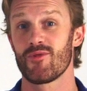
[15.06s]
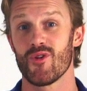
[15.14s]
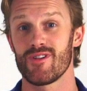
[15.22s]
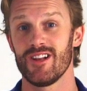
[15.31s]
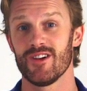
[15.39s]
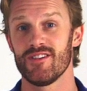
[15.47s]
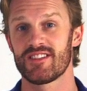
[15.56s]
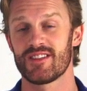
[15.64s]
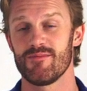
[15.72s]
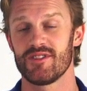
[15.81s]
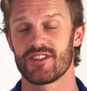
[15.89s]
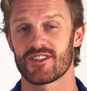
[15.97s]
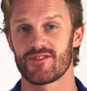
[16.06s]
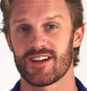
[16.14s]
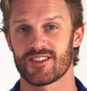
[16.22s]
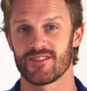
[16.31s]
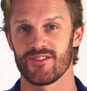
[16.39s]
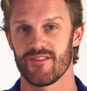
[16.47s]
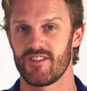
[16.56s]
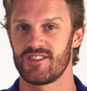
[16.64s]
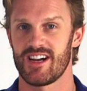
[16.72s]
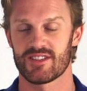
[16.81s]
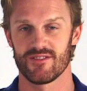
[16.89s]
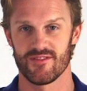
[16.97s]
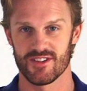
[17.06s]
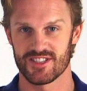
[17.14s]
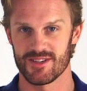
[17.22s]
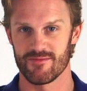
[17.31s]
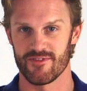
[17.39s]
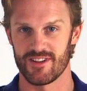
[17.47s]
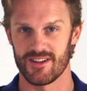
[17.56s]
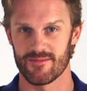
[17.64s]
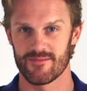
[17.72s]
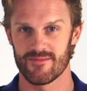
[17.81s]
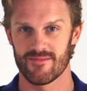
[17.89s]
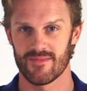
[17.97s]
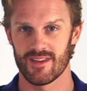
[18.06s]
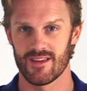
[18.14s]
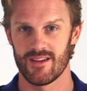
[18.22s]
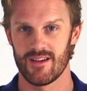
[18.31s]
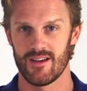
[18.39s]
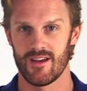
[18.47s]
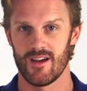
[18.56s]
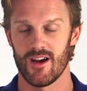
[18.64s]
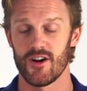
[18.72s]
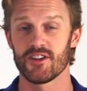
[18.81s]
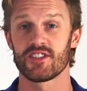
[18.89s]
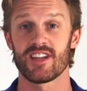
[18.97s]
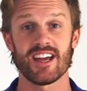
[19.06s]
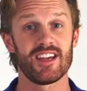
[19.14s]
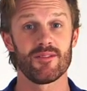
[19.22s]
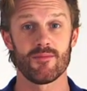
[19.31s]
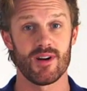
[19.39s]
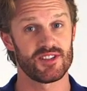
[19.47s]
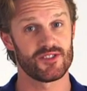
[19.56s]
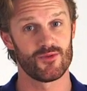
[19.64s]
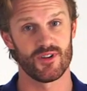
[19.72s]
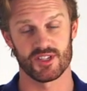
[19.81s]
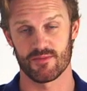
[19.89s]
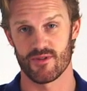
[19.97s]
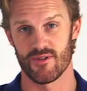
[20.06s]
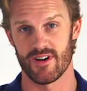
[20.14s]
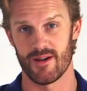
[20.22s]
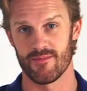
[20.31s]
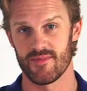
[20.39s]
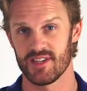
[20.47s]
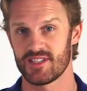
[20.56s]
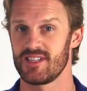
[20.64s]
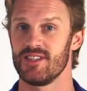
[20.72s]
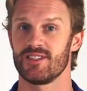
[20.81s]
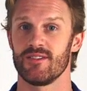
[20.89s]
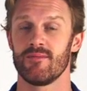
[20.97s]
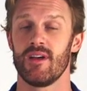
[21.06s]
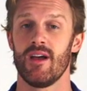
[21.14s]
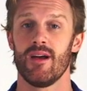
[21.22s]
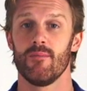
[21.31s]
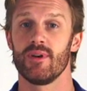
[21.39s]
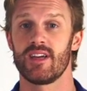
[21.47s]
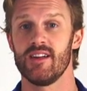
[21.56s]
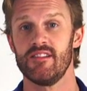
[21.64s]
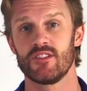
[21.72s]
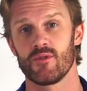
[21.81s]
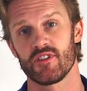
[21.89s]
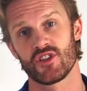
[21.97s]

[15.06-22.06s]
Courtney Lewis, the music director of the Jacksonville Symphony. Our second Masterworks program this season begins with